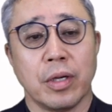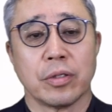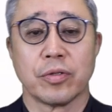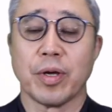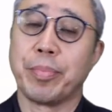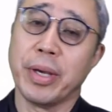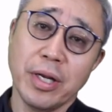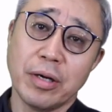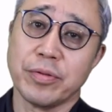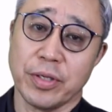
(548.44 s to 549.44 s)
So the
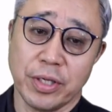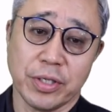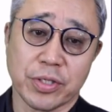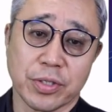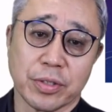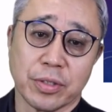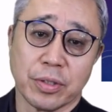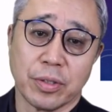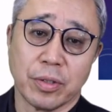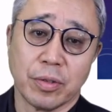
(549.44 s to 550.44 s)
penalties
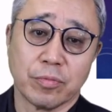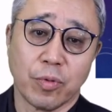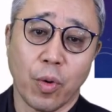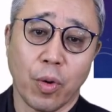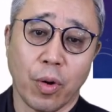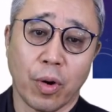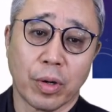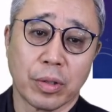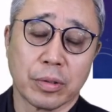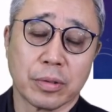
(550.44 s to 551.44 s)

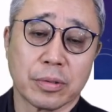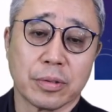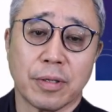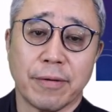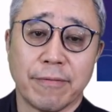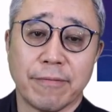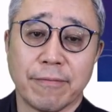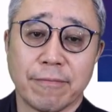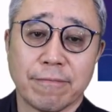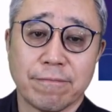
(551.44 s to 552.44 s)
for
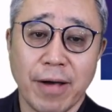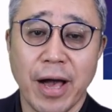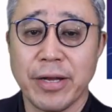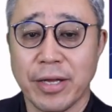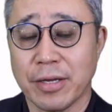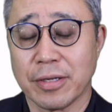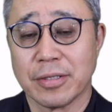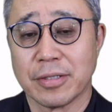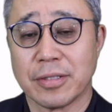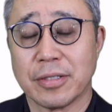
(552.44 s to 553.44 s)
filing
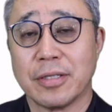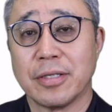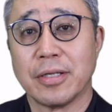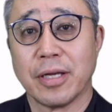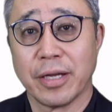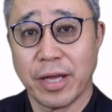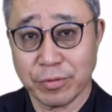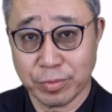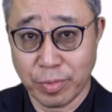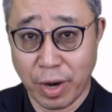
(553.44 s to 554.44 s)
an
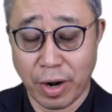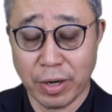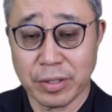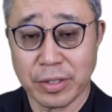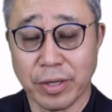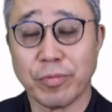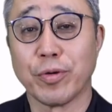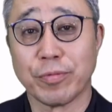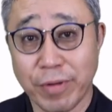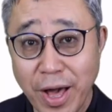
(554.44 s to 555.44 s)
FBAR, if
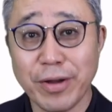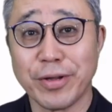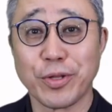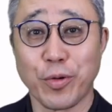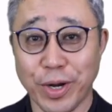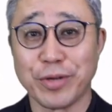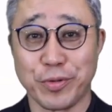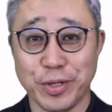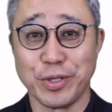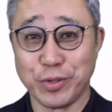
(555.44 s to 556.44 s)
you file it
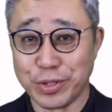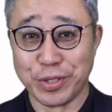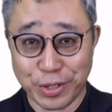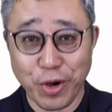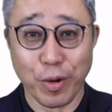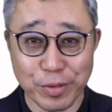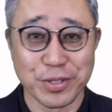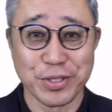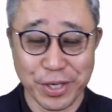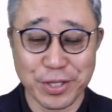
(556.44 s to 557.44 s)
correctly,
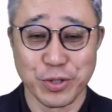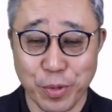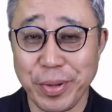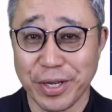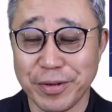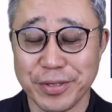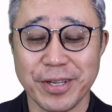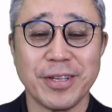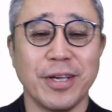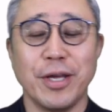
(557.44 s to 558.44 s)
obviously there's no
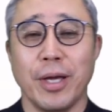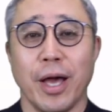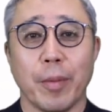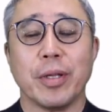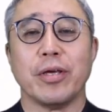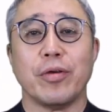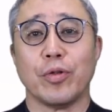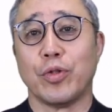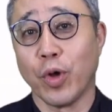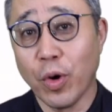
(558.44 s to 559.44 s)
penalty. But if you
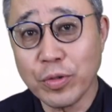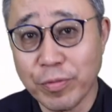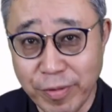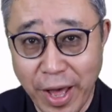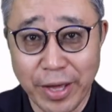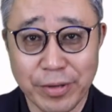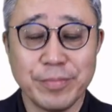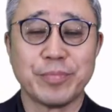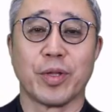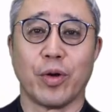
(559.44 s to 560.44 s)
don't file,
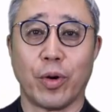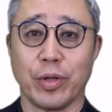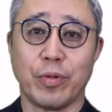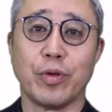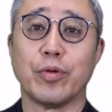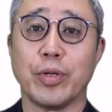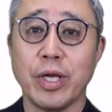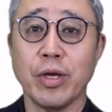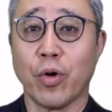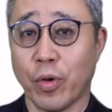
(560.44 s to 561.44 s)
or if you
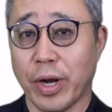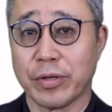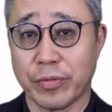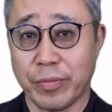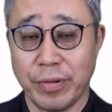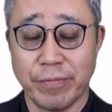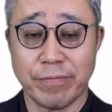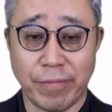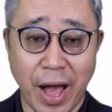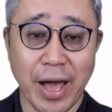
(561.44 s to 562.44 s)
incorrectly
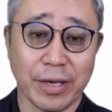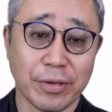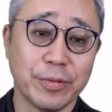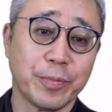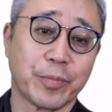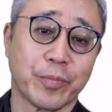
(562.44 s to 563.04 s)
file,